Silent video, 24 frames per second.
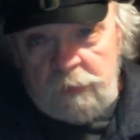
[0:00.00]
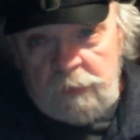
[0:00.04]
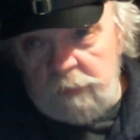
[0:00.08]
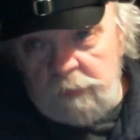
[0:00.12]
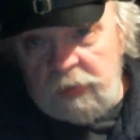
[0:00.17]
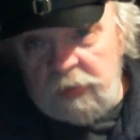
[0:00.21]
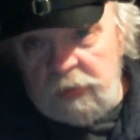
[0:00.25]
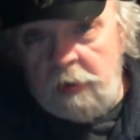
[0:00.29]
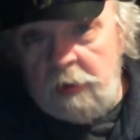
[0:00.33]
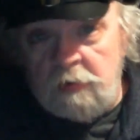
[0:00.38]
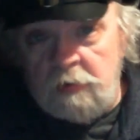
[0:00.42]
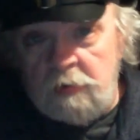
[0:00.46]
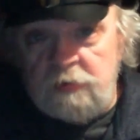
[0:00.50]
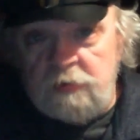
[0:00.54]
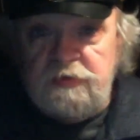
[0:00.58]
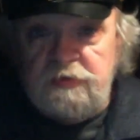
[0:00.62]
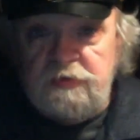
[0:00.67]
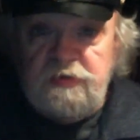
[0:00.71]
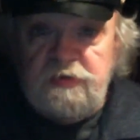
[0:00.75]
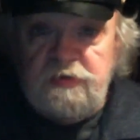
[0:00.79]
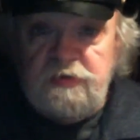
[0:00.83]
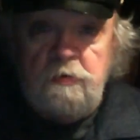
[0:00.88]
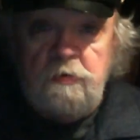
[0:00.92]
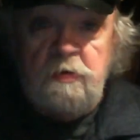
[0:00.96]
Players
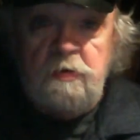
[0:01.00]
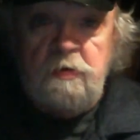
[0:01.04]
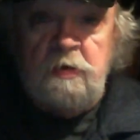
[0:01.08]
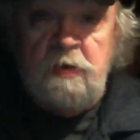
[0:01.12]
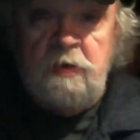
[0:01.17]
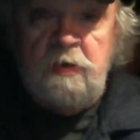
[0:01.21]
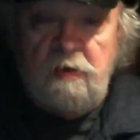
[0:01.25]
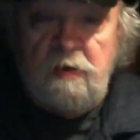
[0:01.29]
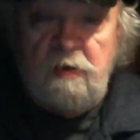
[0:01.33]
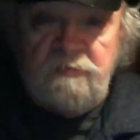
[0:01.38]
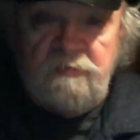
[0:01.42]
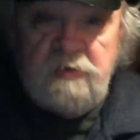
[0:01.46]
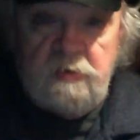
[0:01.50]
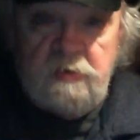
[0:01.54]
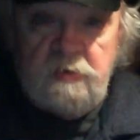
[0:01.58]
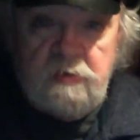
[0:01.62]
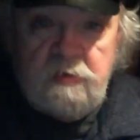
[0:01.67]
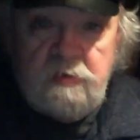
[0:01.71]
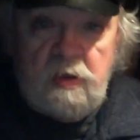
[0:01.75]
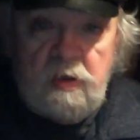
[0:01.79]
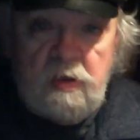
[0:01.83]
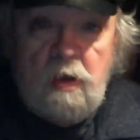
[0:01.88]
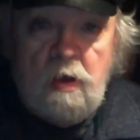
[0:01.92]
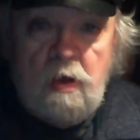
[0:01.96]
certainly loved it.
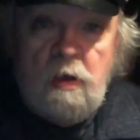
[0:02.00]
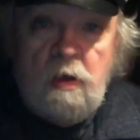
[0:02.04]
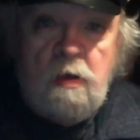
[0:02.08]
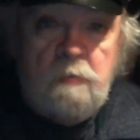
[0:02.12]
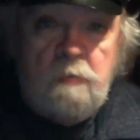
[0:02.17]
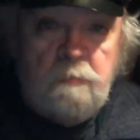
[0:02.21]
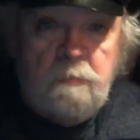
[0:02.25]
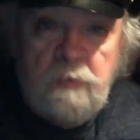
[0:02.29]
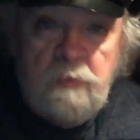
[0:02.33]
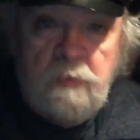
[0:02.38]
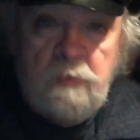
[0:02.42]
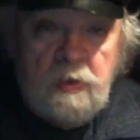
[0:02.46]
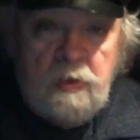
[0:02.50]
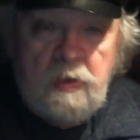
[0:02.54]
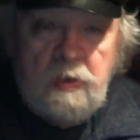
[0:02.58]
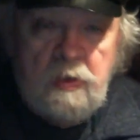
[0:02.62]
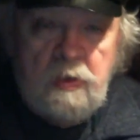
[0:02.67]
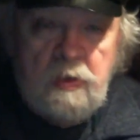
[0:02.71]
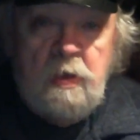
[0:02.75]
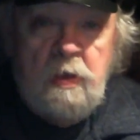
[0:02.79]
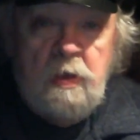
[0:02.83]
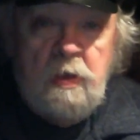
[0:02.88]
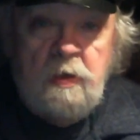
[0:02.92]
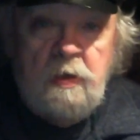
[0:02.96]

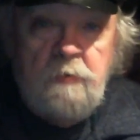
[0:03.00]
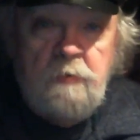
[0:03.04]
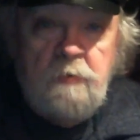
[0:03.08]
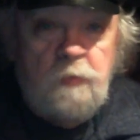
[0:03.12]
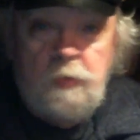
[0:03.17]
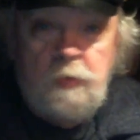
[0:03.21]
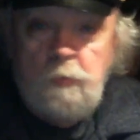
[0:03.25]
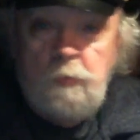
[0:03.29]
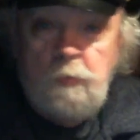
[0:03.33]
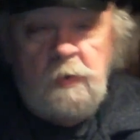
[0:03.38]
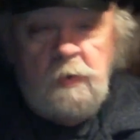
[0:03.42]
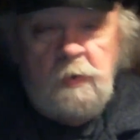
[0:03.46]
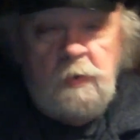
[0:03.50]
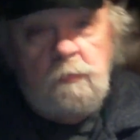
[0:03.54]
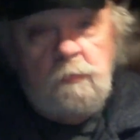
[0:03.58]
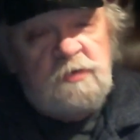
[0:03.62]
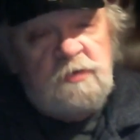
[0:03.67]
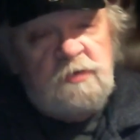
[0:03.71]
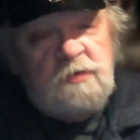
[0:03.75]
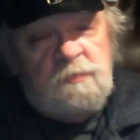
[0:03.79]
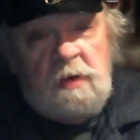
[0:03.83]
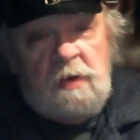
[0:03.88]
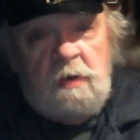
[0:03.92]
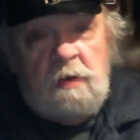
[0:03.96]
We
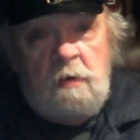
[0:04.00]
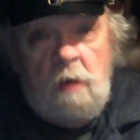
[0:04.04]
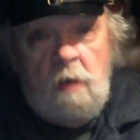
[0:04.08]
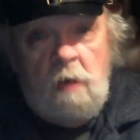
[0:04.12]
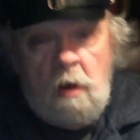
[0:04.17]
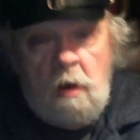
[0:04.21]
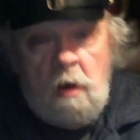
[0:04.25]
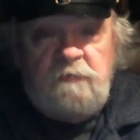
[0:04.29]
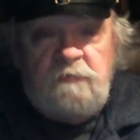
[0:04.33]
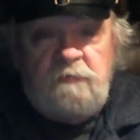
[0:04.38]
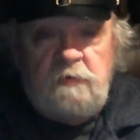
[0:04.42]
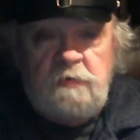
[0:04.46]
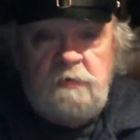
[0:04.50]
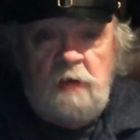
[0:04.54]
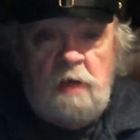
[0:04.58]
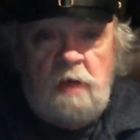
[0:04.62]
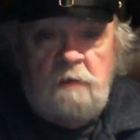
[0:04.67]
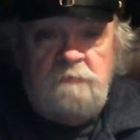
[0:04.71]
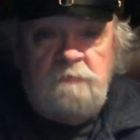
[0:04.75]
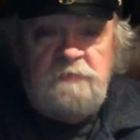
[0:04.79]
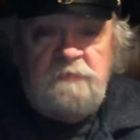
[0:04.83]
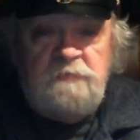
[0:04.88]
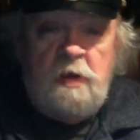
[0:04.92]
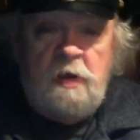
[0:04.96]
spent an awful
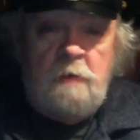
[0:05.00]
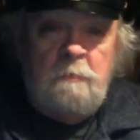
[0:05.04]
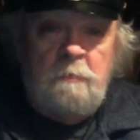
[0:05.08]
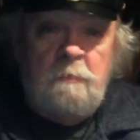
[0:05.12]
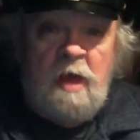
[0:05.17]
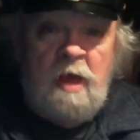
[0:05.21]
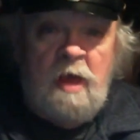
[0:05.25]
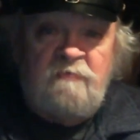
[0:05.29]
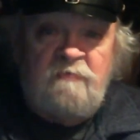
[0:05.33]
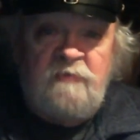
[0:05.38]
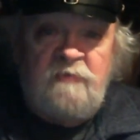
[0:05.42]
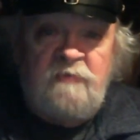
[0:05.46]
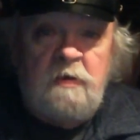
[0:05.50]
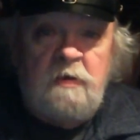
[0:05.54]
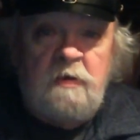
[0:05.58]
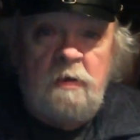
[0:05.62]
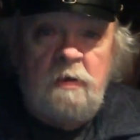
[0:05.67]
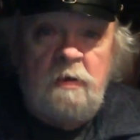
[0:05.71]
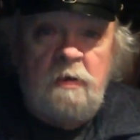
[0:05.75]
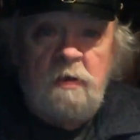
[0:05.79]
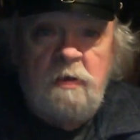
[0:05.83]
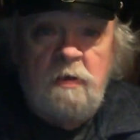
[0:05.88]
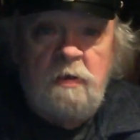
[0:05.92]
lot of time laughing.